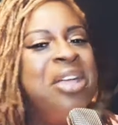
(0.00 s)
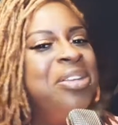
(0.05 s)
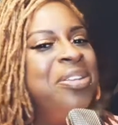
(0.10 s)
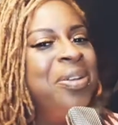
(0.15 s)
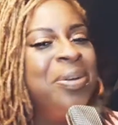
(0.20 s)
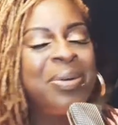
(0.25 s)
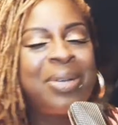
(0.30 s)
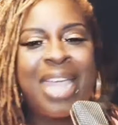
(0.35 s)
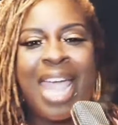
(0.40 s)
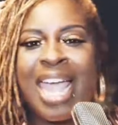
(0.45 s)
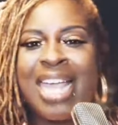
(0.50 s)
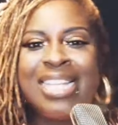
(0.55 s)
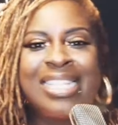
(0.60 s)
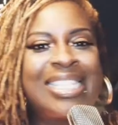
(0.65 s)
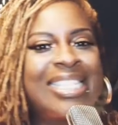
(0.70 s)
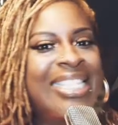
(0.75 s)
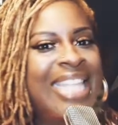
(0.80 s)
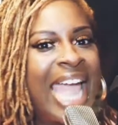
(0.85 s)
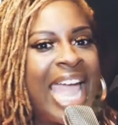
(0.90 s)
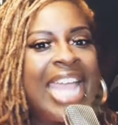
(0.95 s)
You can't
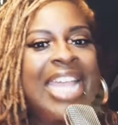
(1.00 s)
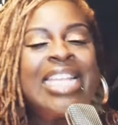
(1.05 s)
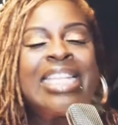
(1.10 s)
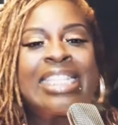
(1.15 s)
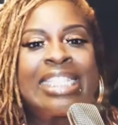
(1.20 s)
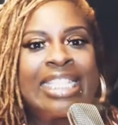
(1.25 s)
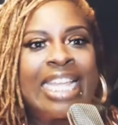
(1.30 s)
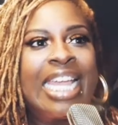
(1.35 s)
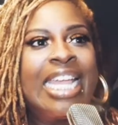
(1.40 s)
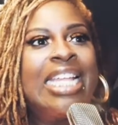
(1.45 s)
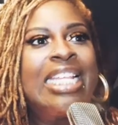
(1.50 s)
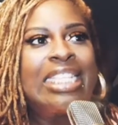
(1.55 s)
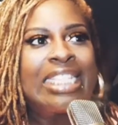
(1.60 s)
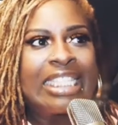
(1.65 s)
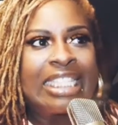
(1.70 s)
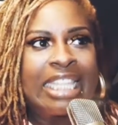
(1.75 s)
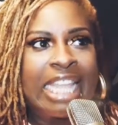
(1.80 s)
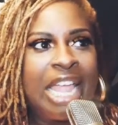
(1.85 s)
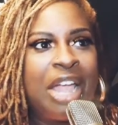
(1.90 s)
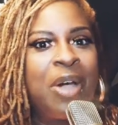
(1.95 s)
stay sitting
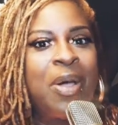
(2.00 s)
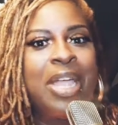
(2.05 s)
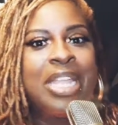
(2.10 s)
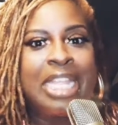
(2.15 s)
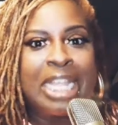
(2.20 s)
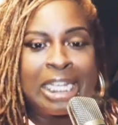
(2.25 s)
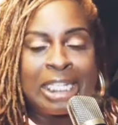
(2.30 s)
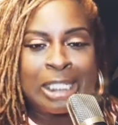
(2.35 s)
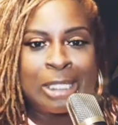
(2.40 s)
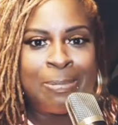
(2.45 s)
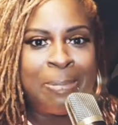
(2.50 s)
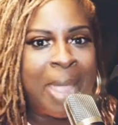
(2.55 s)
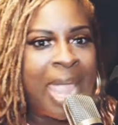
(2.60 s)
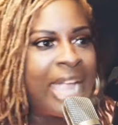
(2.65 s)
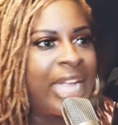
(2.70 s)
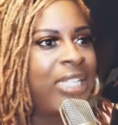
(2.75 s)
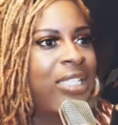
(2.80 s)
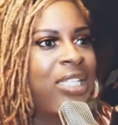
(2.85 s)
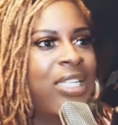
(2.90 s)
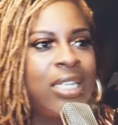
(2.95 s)
still and
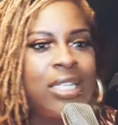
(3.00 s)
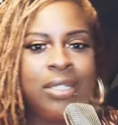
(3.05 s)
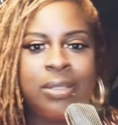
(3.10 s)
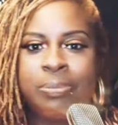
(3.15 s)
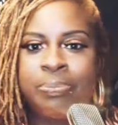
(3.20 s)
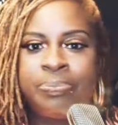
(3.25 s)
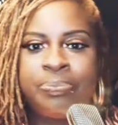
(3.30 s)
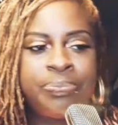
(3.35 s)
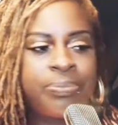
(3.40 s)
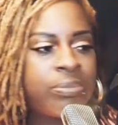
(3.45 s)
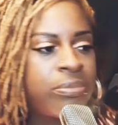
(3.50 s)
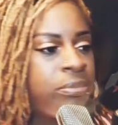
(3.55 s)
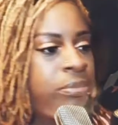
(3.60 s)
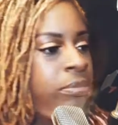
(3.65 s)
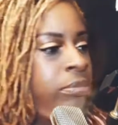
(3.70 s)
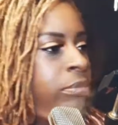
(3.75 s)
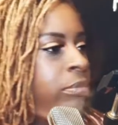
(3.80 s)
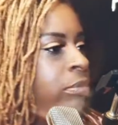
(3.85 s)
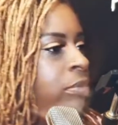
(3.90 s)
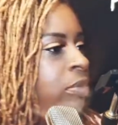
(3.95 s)
expect
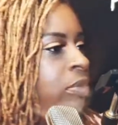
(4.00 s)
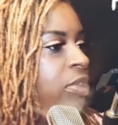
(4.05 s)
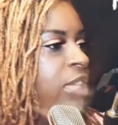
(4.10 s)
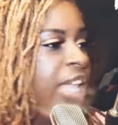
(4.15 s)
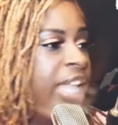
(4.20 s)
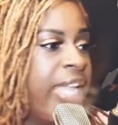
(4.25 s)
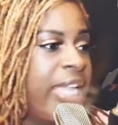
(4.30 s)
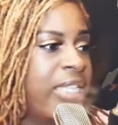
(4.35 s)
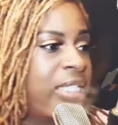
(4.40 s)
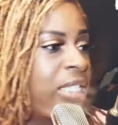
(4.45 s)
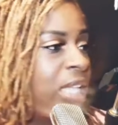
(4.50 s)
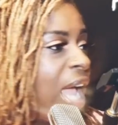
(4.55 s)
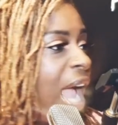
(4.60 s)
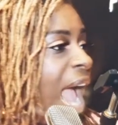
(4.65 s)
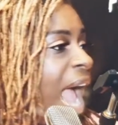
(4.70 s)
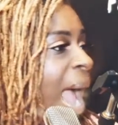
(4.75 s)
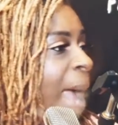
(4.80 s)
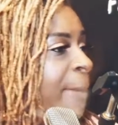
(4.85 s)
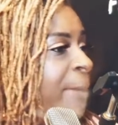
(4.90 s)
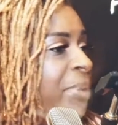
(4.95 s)
things to
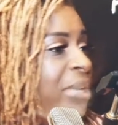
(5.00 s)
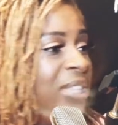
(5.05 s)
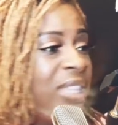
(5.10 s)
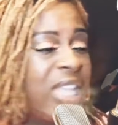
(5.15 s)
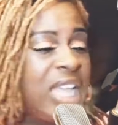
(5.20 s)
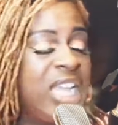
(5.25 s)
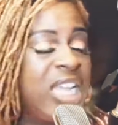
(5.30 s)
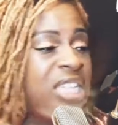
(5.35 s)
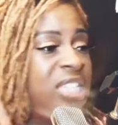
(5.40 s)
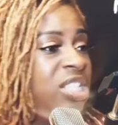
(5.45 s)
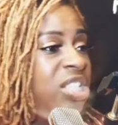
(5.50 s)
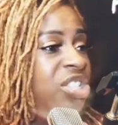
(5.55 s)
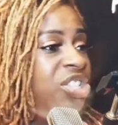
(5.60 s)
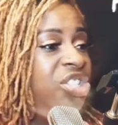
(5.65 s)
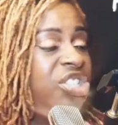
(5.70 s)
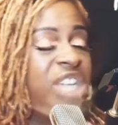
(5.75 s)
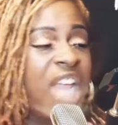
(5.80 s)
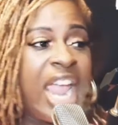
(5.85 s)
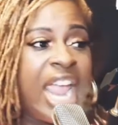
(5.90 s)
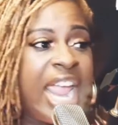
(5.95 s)
happen, things to
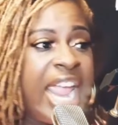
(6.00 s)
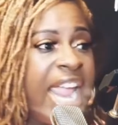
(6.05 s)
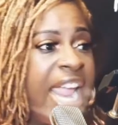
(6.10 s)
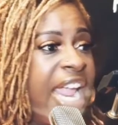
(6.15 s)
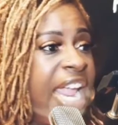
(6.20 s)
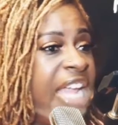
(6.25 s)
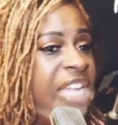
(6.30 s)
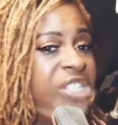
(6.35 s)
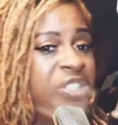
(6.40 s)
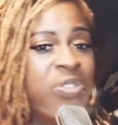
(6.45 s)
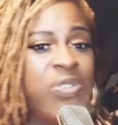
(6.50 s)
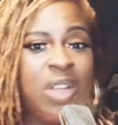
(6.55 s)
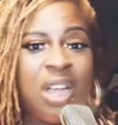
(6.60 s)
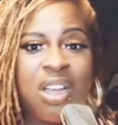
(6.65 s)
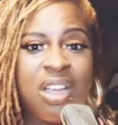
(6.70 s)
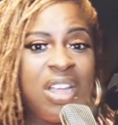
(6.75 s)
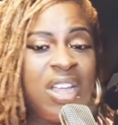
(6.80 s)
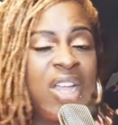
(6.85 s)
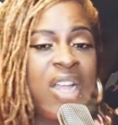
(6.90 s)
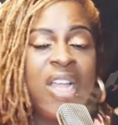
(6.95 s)
change. You
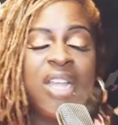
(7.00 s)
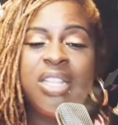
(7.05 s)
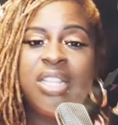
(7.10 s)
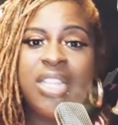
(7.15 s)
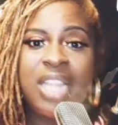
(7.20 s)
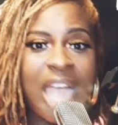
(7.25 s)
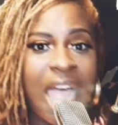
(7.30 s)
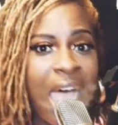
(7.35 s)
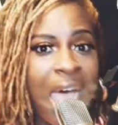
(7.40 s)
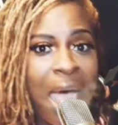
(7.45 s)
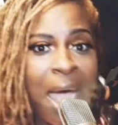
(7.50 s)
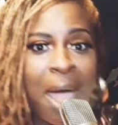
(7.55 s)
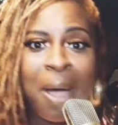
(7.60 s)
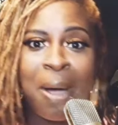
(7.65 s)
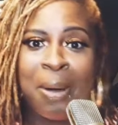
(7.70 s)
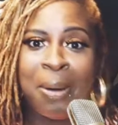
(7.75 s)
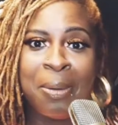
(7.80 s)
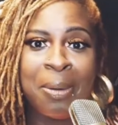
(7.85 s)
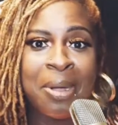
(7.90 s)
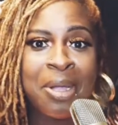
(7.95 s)

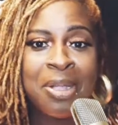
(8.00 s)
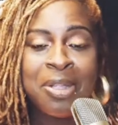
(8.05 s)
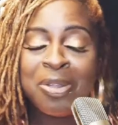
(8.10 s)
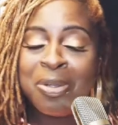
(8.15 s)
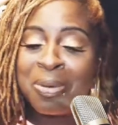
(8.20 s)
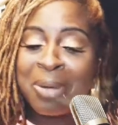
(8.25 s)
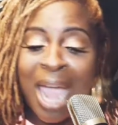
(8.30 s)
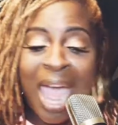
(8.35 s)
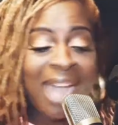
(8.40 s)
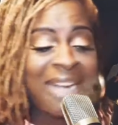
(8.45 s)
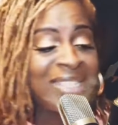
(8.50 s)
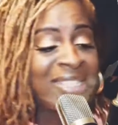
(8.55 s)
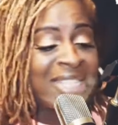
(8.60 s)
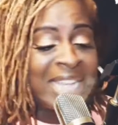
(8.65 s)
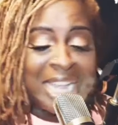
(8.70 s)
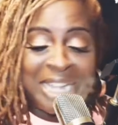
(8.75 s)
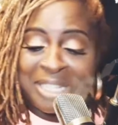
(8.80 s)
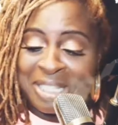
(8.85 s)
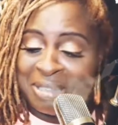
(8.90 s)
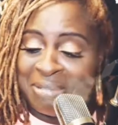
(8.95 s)
no, you got to
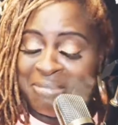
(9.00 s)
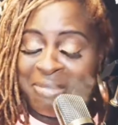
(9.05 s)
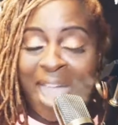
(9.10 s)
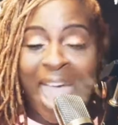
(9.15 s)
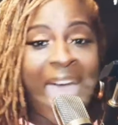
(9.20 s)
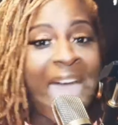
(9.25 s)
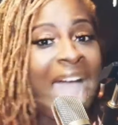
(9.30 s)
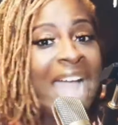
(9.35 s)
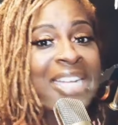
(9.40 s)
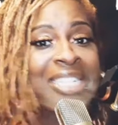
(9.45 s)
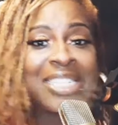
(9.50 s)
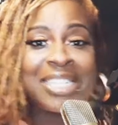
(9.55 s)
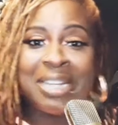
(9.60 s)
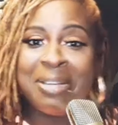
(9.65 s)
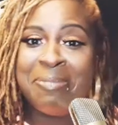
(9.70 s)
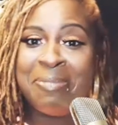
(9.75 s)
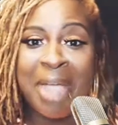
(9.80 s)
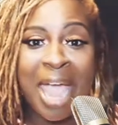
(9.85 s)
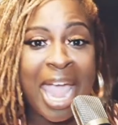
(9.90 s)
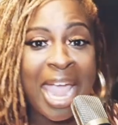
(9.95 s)
take some
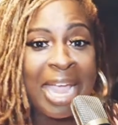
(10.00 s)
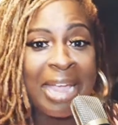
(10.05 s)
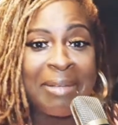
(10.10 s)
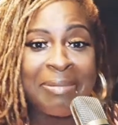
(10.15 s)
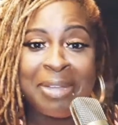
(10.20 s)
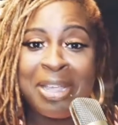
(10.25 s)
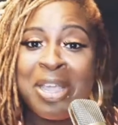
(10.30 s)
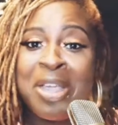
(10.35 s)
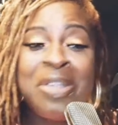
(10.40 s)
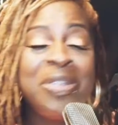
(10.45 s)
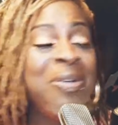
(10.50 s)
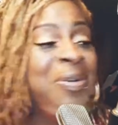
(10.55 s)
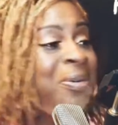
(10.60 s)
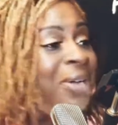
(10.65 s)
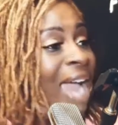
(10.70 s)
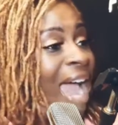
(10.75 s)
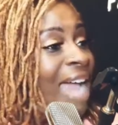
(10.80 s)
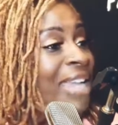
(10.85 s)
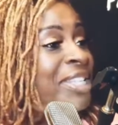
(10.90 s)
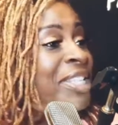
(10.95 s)
action, baby. You
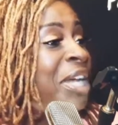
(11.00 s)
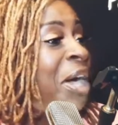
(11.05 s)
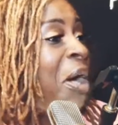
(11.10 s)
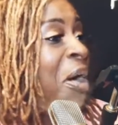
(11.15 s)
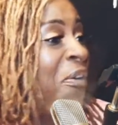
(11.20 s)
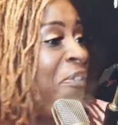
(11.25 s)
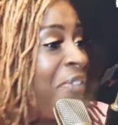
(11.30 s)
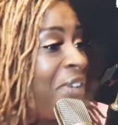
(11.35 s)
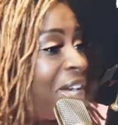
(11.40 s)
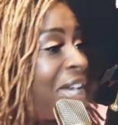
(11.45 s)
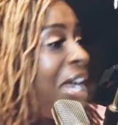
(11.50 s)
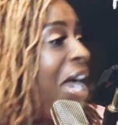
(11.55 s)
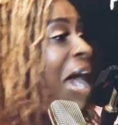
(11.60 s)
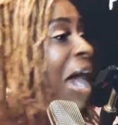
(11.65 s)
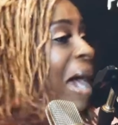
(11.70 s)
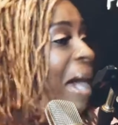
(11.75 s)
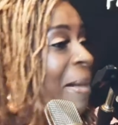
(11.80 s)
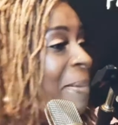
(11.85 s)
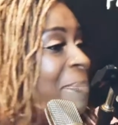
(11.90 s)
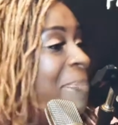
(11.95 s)
got to
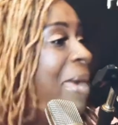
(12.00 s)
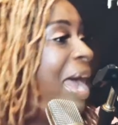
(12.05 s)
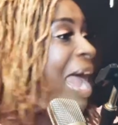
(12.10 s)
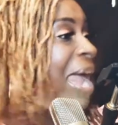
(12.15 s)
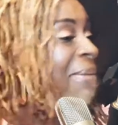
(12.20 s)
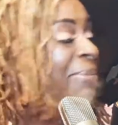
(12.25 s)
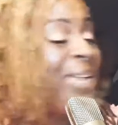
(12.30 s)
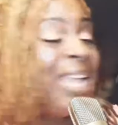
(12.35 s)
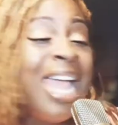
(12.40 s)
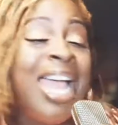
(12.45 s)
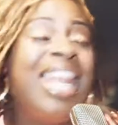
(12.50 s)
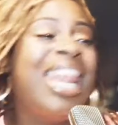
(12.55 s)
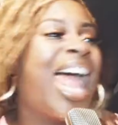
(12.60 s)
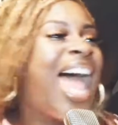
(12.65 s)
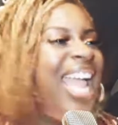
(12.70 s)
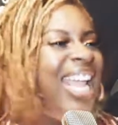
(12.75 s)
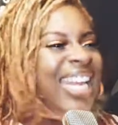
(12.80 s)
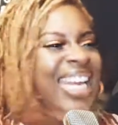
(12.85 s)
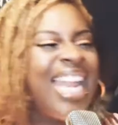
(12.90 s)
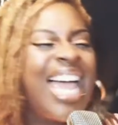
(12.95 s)
overcome, baby.
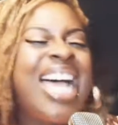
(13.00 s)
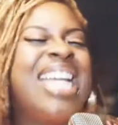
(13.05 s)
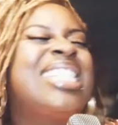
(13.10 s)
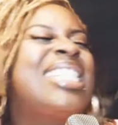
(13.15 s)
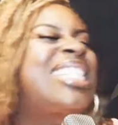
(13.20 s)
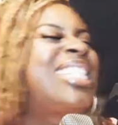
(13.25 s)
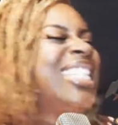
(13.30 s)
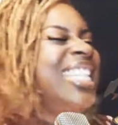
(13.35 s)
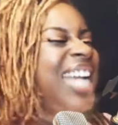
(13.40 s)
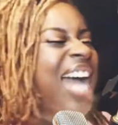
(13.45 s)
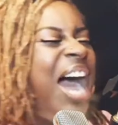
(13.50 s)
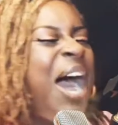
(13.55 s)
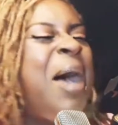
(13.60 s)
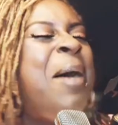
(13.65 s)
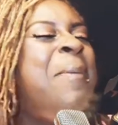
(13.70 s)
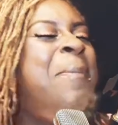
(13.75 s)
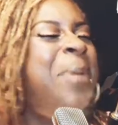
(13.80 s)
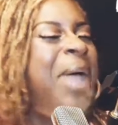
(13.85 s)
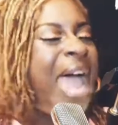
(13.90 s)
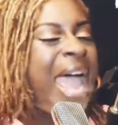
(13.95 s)
Like, let's
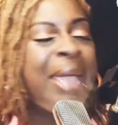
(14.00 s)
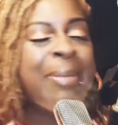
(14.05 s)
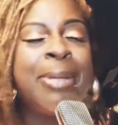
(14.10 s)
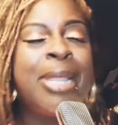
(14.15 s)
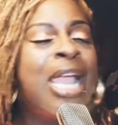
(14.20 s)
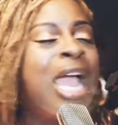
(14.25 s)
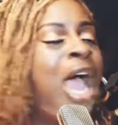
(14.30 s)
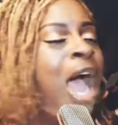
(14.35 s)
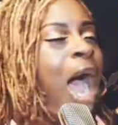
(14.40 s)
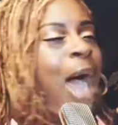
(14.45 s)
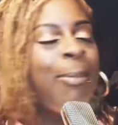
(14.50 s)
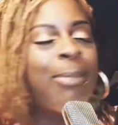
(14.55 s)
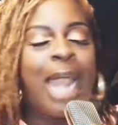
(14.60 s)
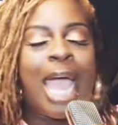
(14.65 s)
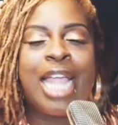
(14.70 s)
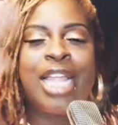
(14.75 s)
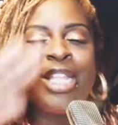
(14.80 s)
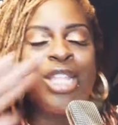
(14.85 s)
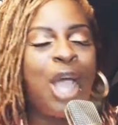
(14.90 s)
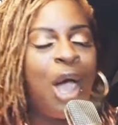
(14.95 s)
go, baby. I'm
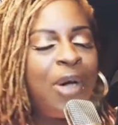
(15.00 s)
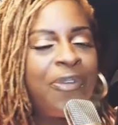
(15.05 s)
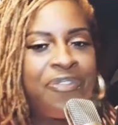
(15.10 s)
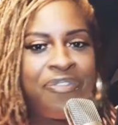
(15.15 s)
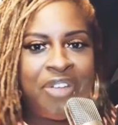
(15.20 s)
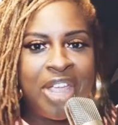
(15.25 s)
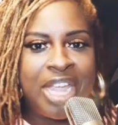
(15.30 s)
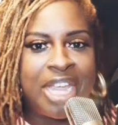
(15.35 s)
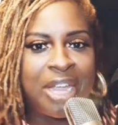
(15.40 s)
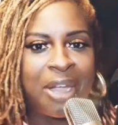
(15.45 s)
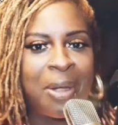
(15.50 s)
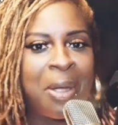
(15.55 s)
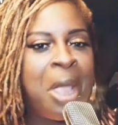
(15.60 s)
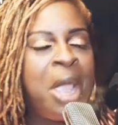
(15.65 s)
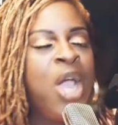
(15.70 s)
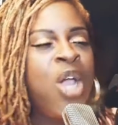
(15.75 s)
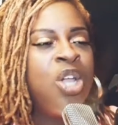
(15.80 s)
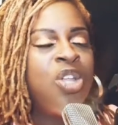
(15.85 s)
like, no fear.